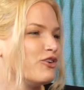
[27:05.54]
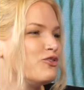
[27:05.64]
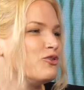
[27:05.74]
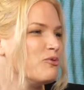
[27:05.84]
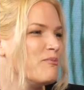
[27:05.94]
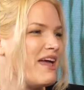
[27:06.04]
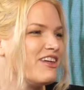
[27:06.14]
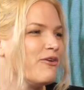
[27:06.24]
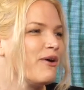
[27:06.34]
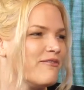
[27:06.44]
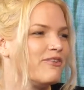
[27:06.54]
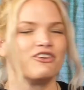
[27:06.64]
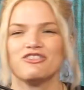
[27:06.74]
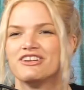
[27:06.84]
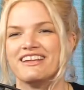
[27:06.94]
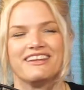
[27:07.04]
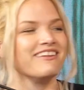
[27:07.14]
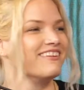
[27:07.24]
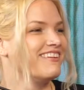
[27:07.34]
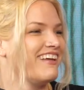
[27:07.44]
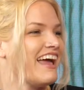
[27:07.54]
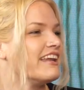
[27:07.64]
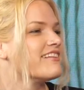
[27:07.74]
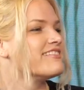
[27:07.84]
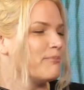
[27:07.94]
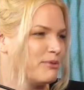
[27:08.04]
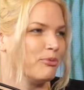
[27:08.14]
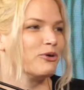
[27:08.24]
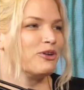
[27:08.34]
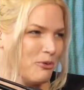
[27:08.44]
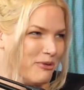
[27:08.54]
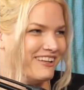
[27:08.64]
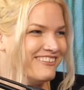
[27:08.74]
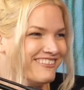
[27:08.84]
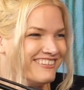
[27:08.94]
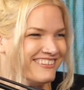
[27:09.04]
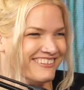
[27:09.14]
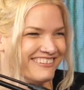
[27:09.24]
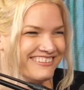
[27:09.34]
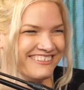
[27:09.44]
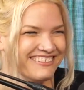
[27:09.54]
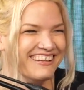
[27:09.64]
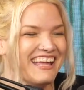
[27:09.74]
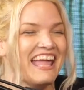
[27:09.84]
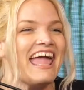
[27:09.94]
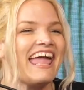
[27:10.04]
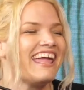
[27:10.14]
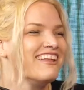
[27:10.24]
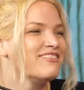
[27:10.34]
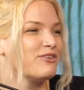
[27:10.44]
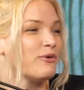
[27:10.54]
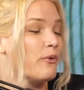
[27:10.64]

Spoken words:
to make you a functioning and acceptable human into